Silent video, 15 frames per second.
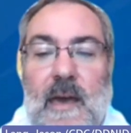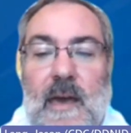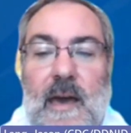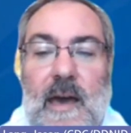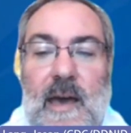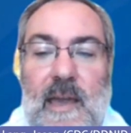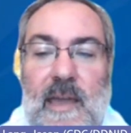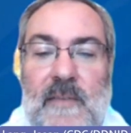
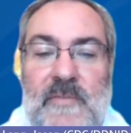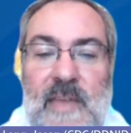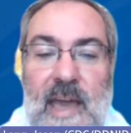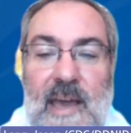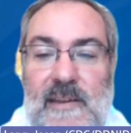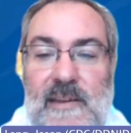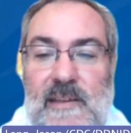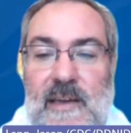And
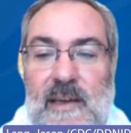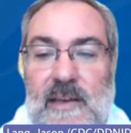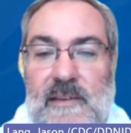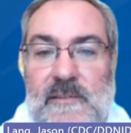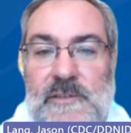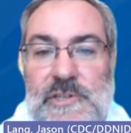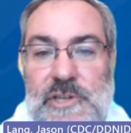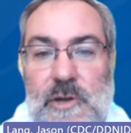that
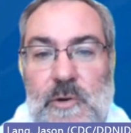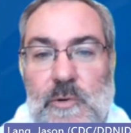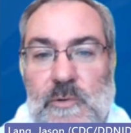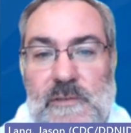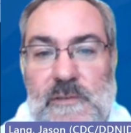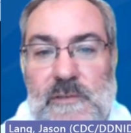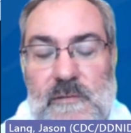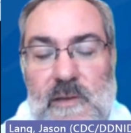
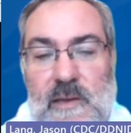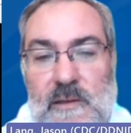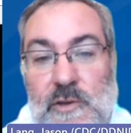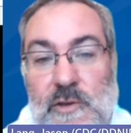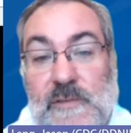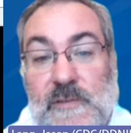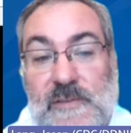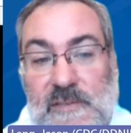shows a
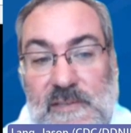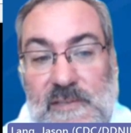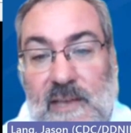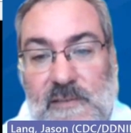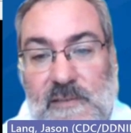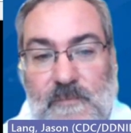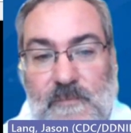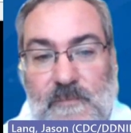good
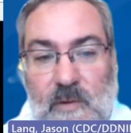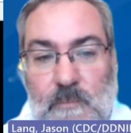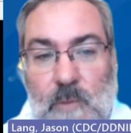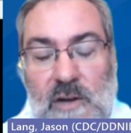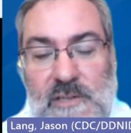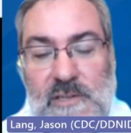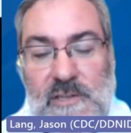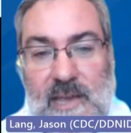success from
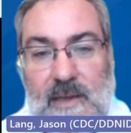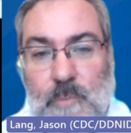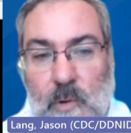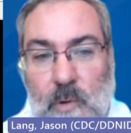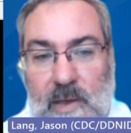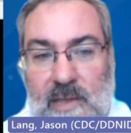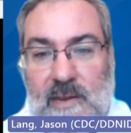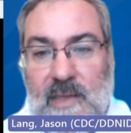our
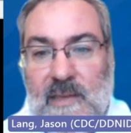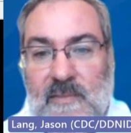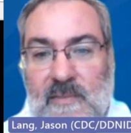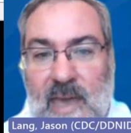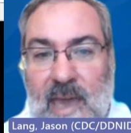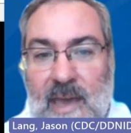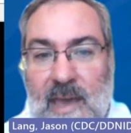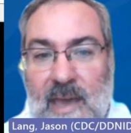standpoint, in
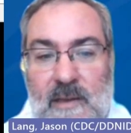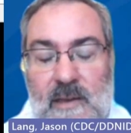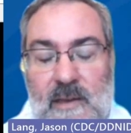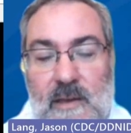that